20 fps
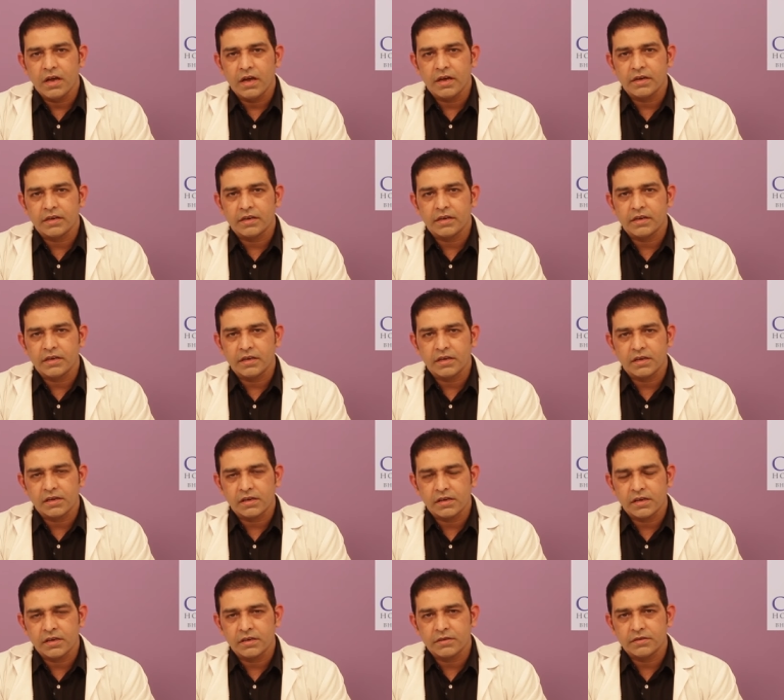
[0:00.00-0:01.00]
and critical
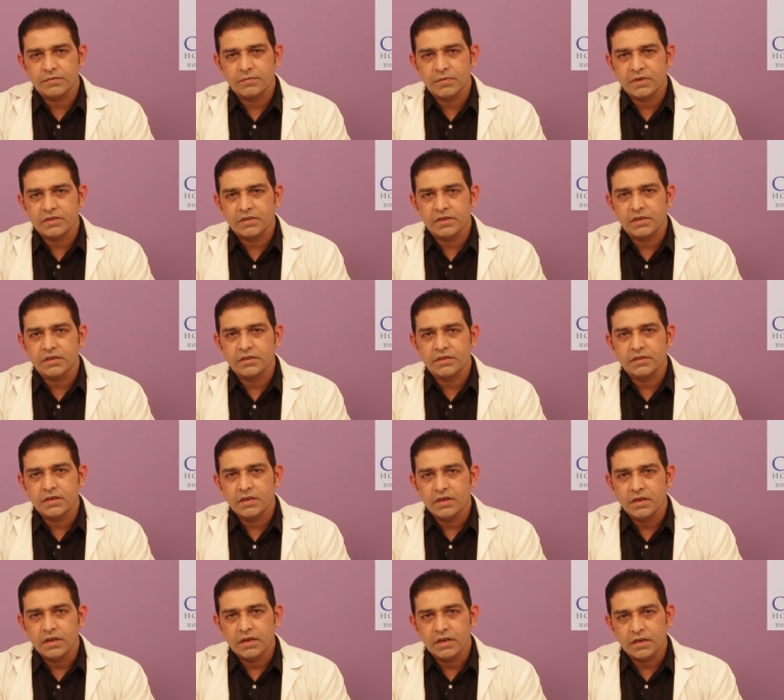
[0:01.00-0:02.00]
care specialist
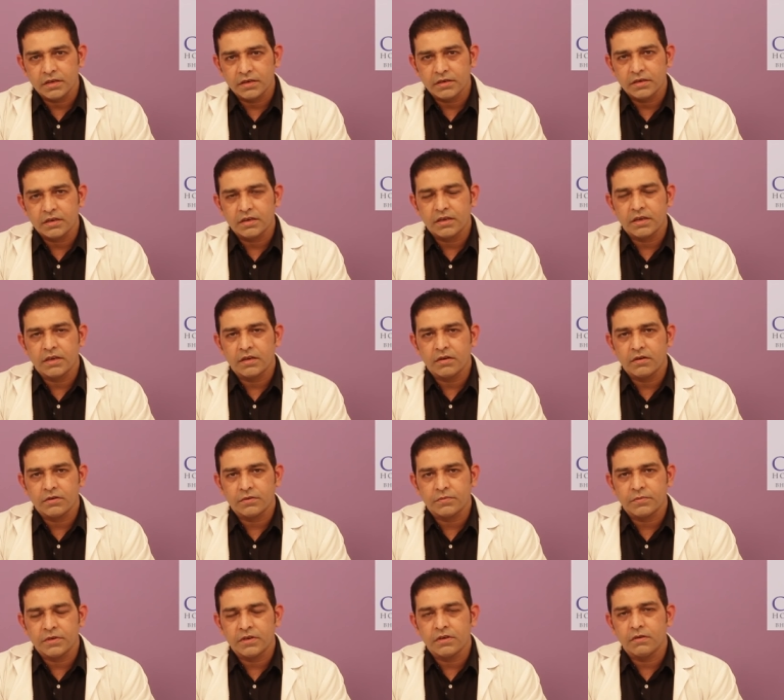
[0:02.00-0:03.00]
in Care
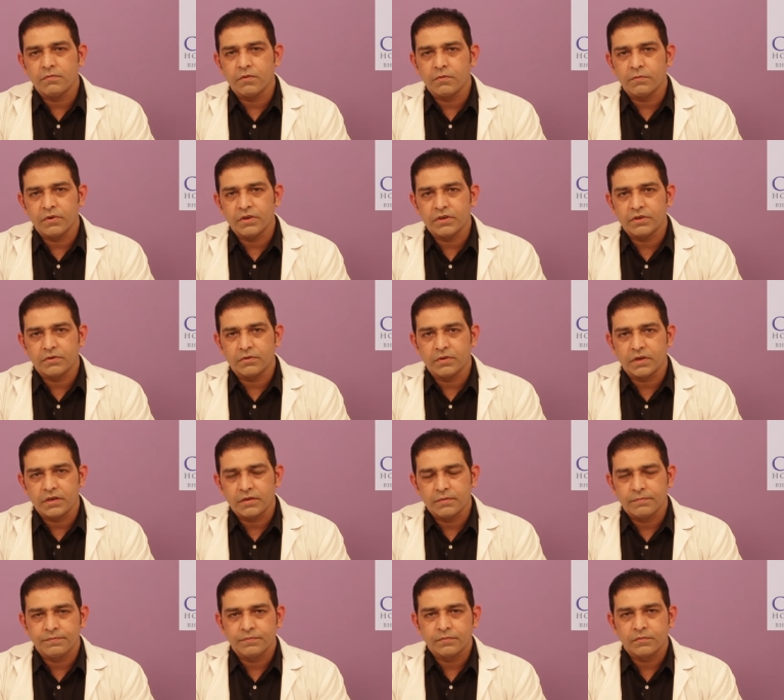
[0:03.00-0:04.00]
Hospital Bhubaneswar.
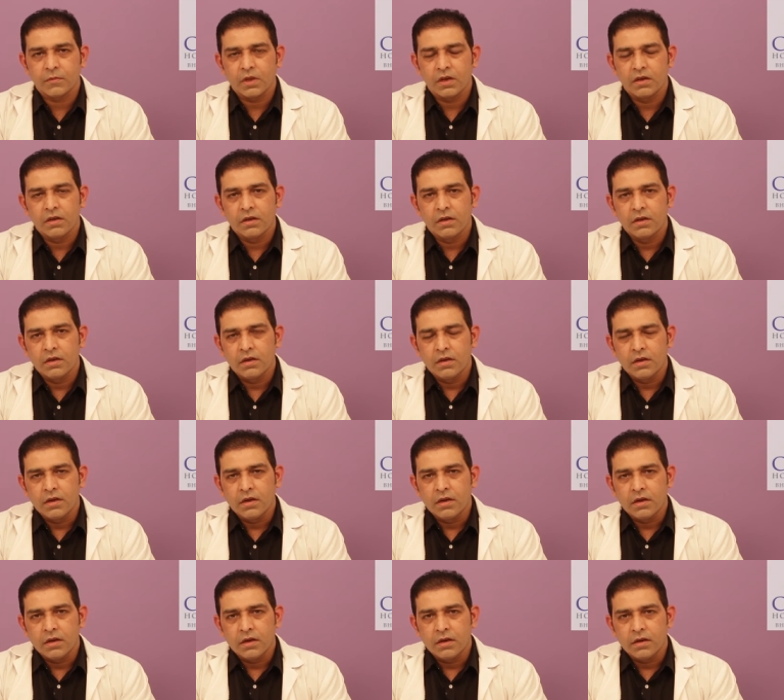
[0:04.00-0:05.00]

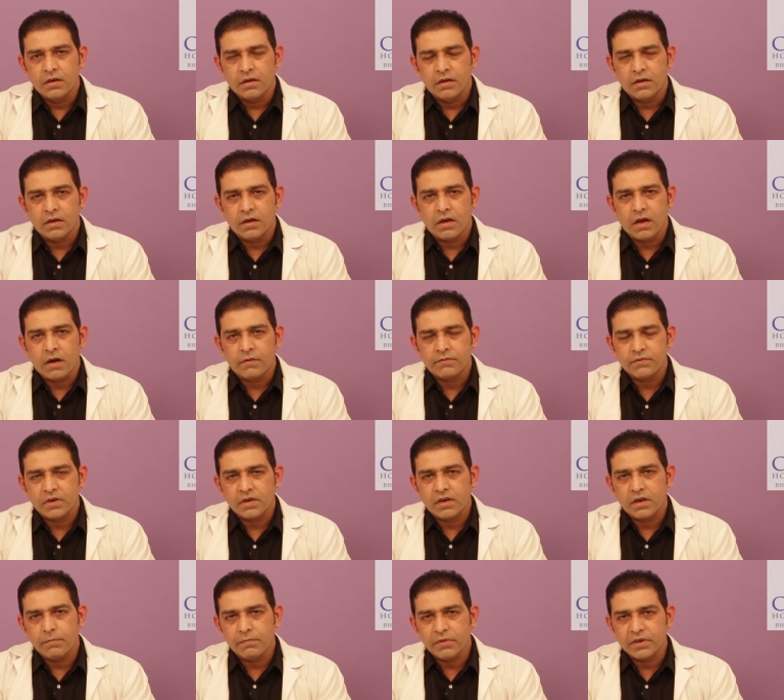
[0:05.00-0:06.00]
Uh, after
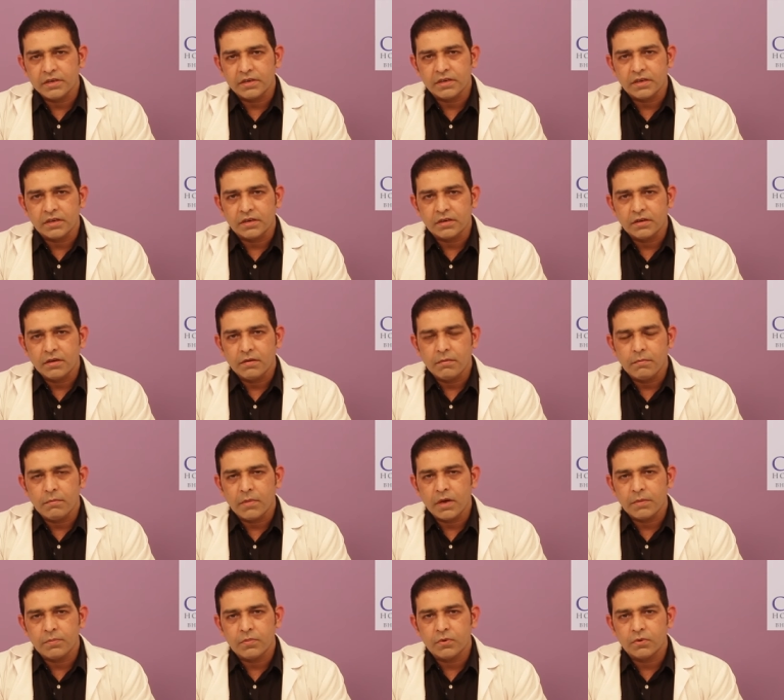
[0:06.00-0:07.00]
completing
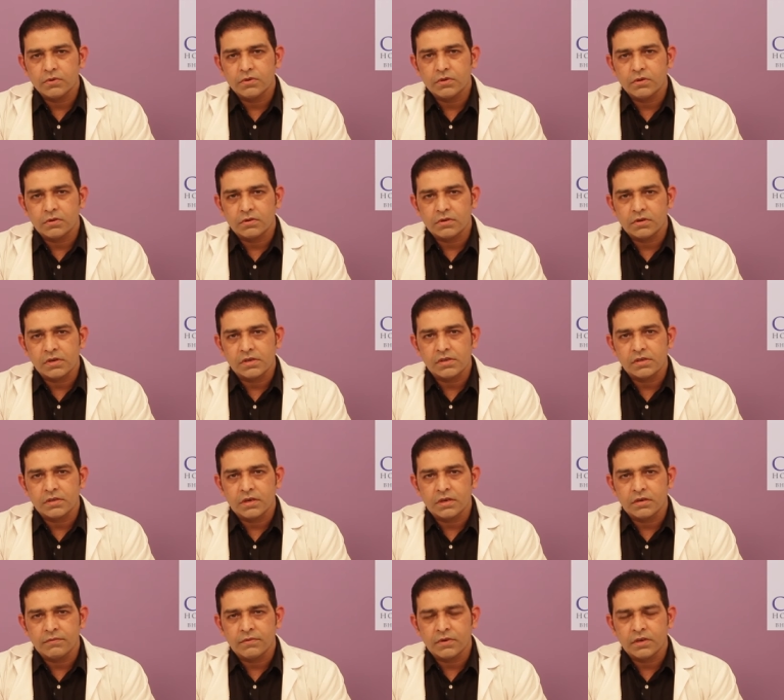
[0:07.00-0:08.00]
my postdoctoral
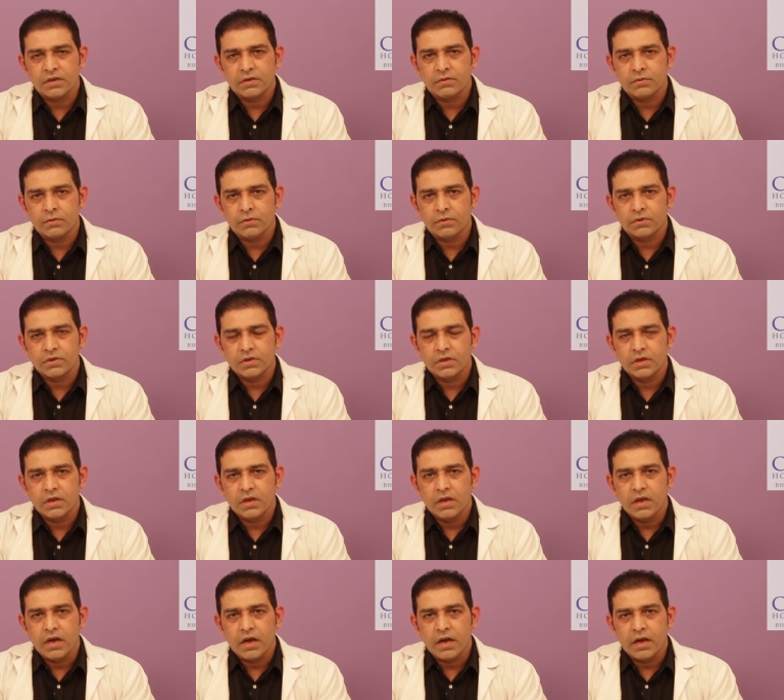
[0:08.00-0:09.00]
certificate course
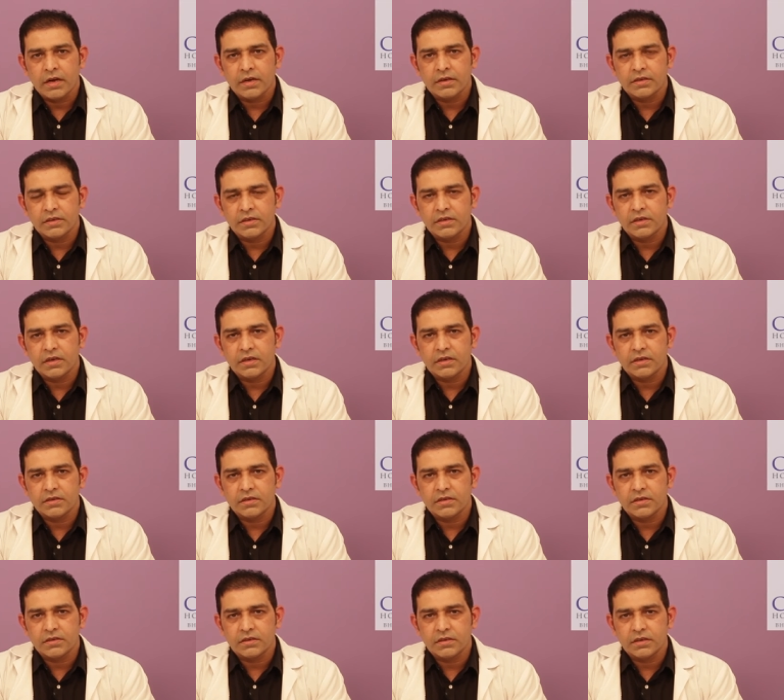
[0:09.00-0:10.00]
and senior
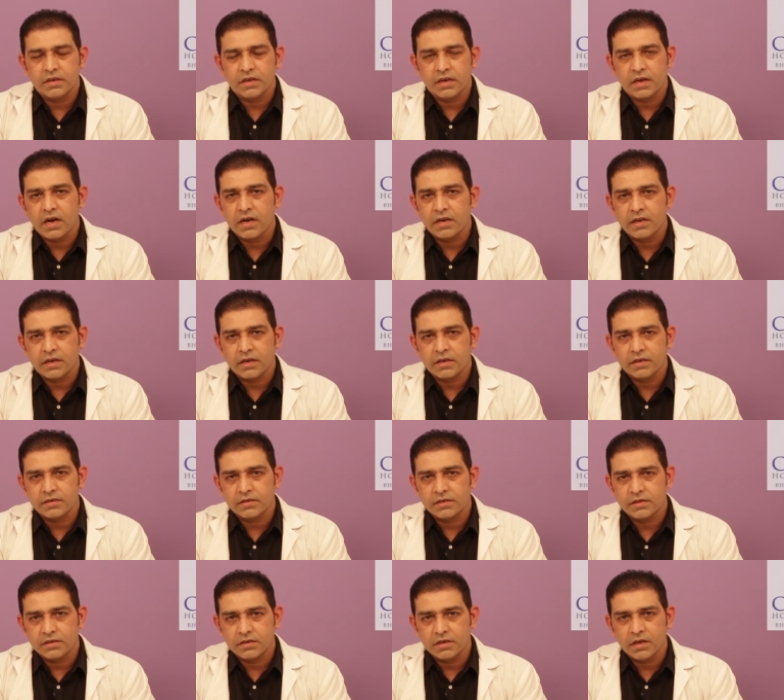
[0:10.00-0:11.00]
residency in cardiac
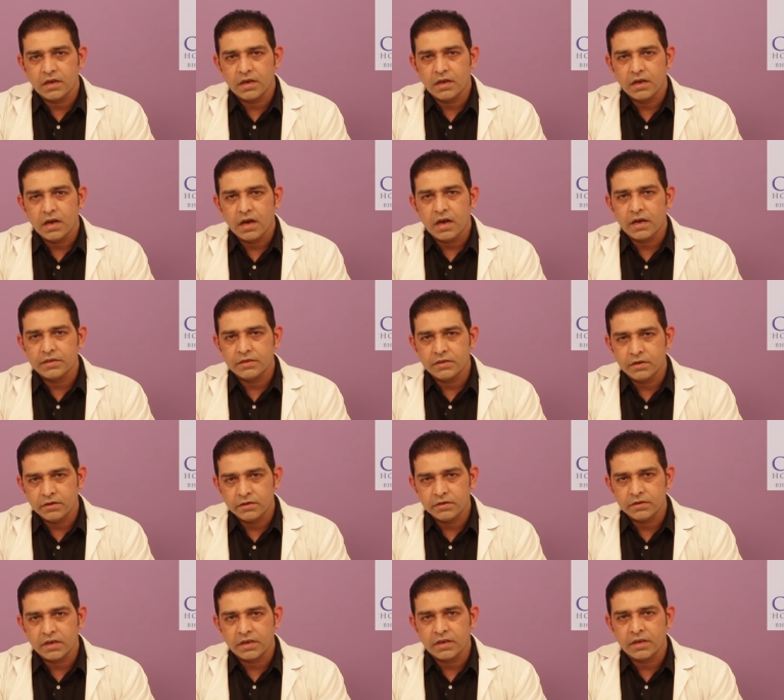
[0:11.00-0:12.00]
anesthesia, I
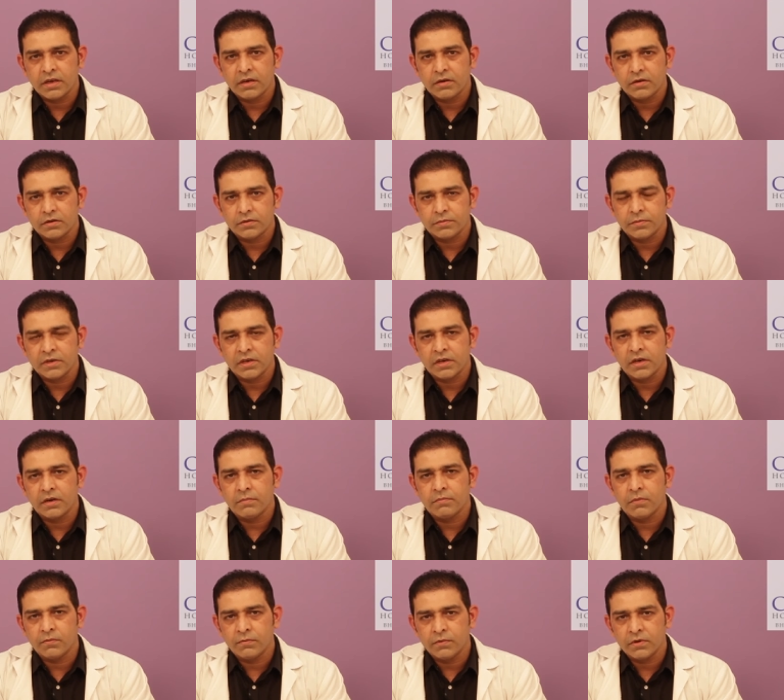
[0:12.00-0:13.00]
joined the Care Hospital
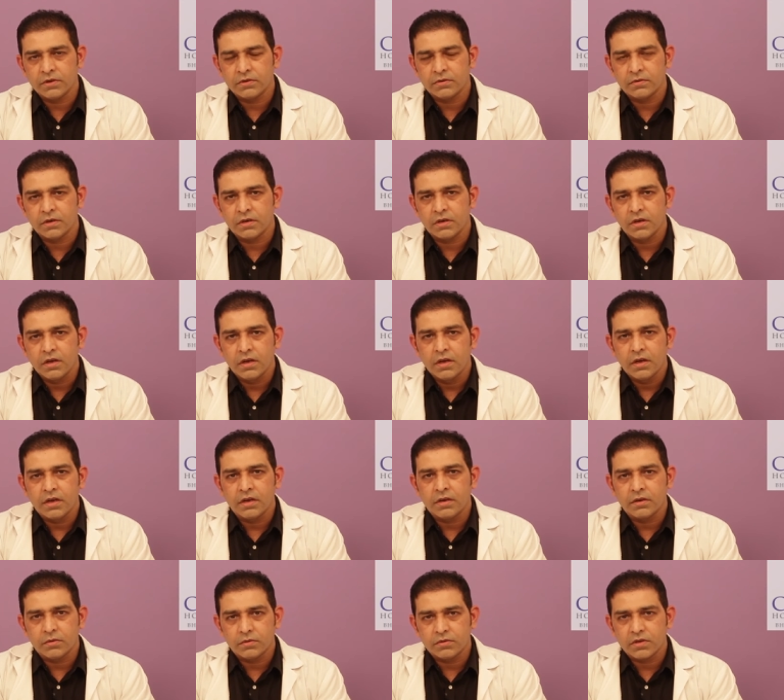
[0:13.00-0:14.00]
at Bhubaneswar
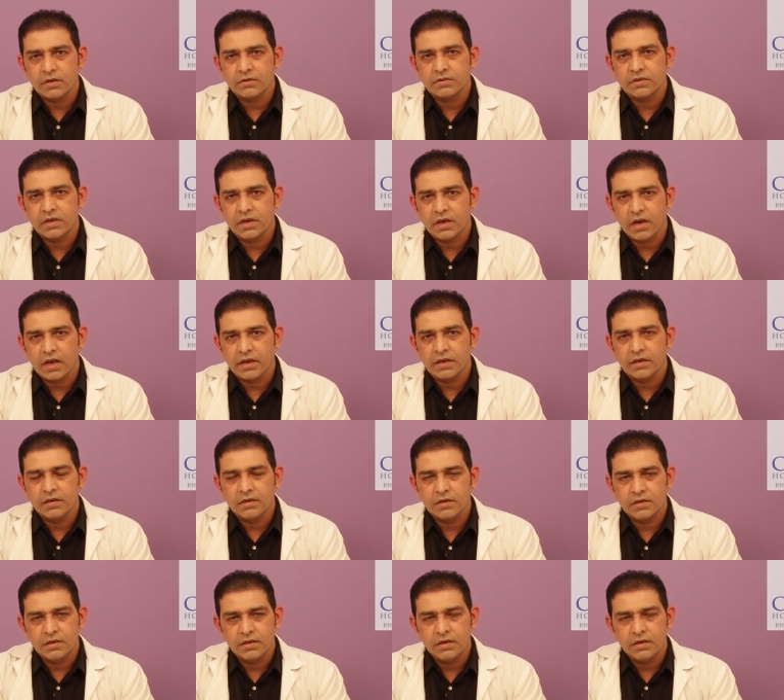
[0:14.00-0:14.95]
in 2009.